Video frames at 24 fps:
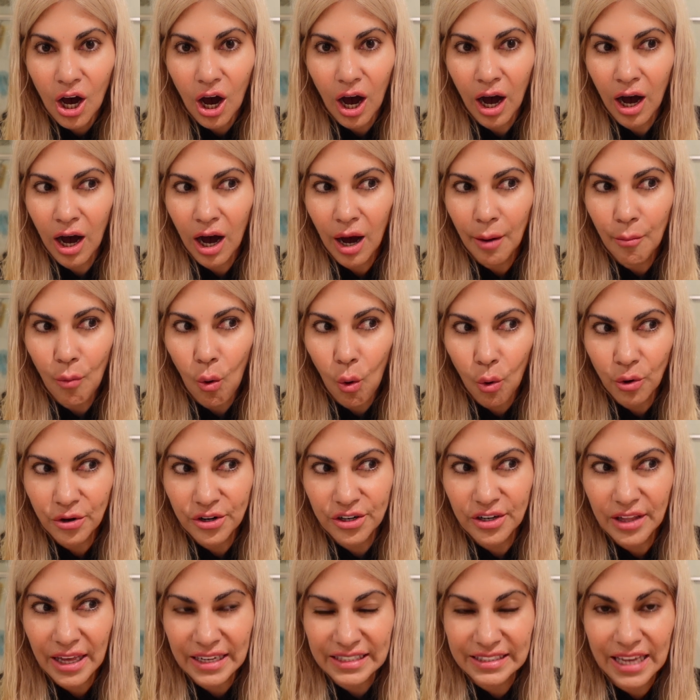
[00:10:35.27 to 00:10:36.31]
um,
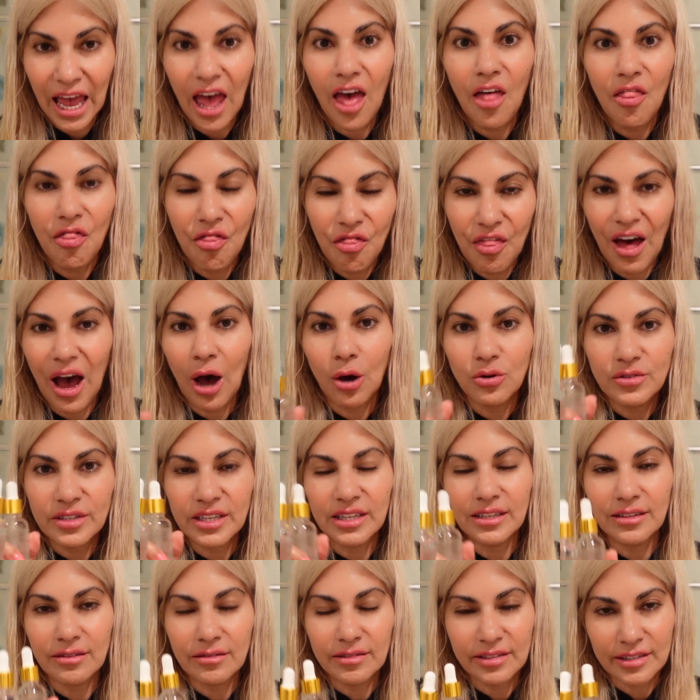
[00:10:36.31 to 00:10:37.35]
order like
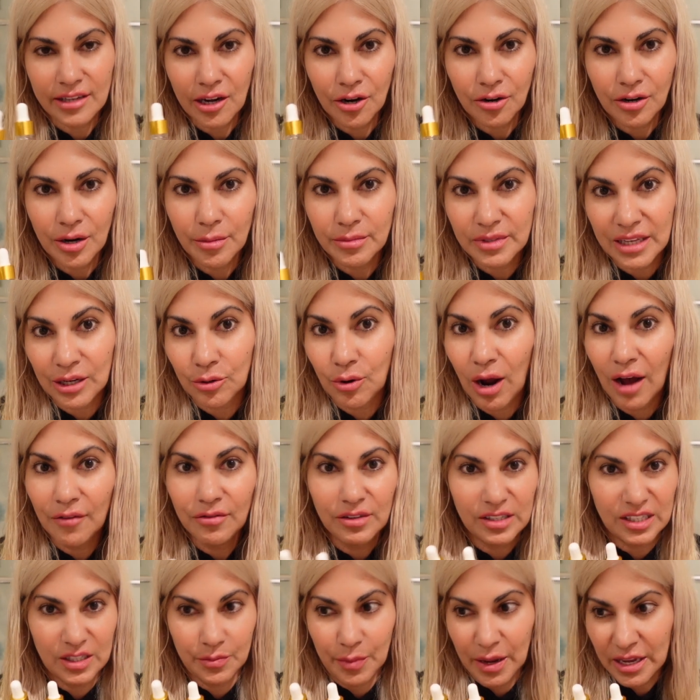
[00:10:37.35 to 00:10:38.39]
10,000 serums. I don't have
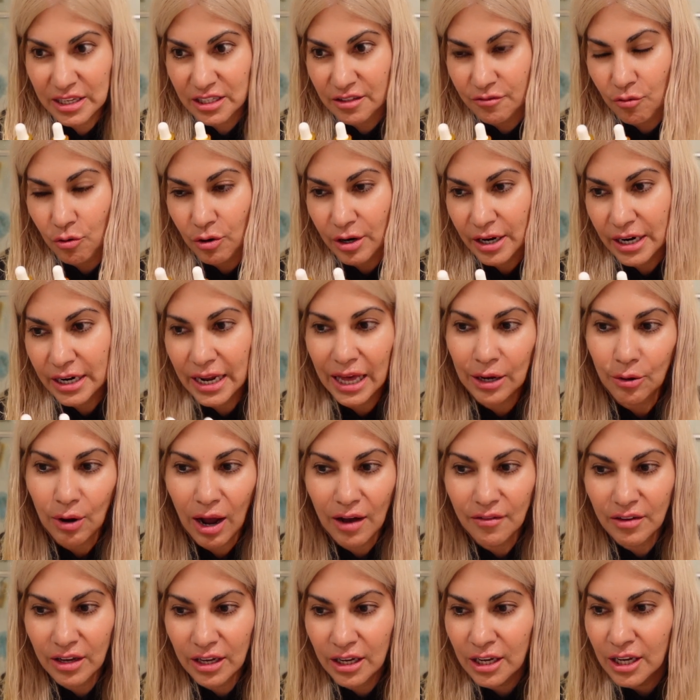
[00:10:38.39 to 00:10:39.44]
the space for it. I don't
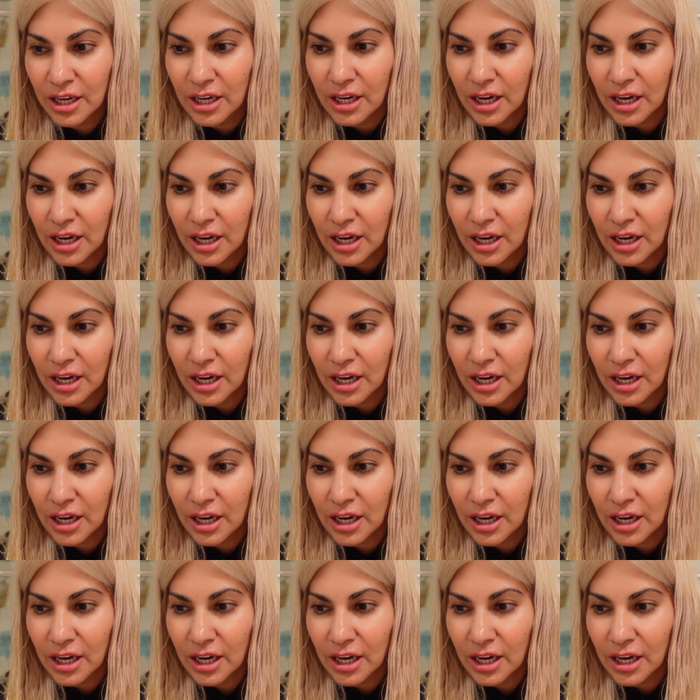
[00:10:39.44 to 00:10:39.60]
have it.